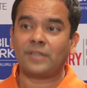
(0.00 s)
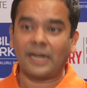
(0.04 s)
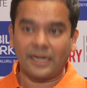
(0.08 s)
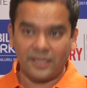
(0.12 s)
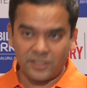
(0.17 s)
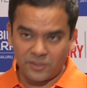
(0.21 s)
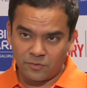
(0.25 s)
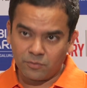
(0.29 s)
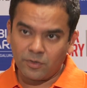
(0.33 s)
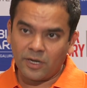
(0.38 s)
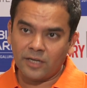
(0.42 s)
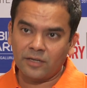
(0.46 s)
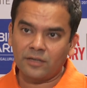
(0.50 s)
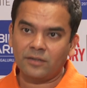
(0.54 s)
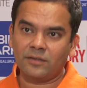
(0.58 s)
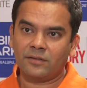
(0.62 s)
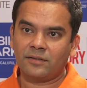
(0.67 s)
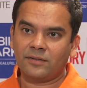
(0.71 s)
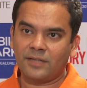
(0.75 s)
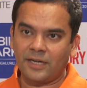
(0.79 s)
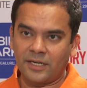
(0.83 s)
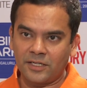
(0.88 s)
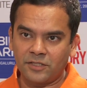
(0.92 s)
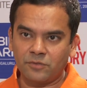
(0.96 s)
that is one.
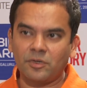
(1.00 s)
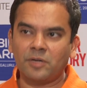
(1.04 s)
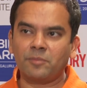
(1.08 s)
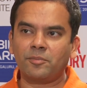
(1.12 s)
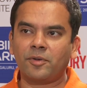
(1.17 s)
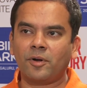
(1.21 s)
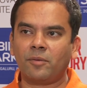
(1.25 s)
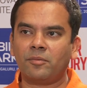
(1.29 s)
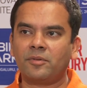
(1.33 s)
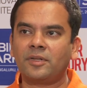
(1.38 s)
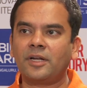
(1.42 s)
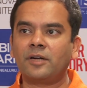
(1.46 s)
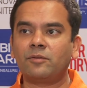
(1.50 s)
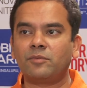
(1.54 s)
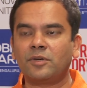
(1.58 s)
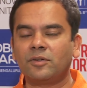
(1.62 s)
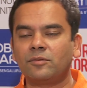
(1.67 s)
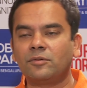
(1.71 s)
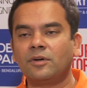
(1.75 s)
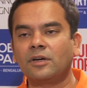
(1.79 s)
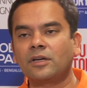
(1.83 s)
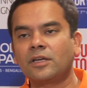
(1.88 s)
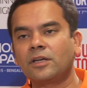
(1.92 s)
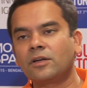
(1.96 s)
That is one problem that we
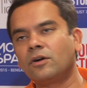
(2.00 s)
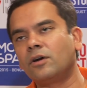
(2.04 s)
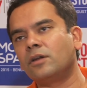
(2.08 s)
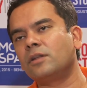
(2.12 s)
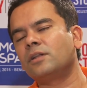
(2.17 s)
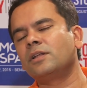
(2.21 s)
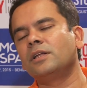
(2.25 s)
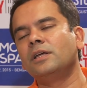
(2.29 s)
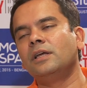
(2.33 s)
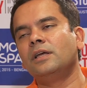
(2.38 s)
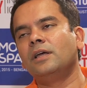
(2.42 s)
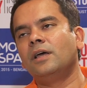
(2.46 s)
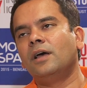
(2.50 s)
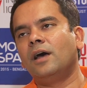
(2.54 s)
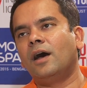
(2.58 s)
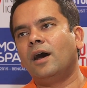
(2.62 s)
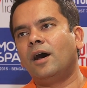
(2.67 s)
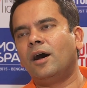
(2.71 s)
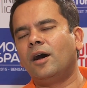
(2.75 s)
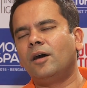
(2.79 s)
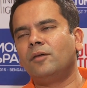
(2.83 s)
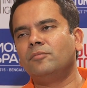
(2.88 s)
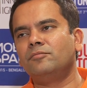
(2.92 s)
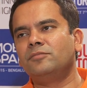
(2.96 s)
are working on.
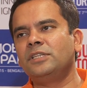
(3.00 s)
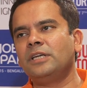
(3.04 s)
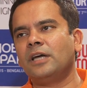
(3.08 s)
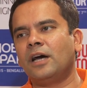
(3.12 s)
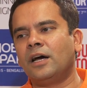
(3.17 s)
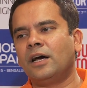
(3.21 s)
The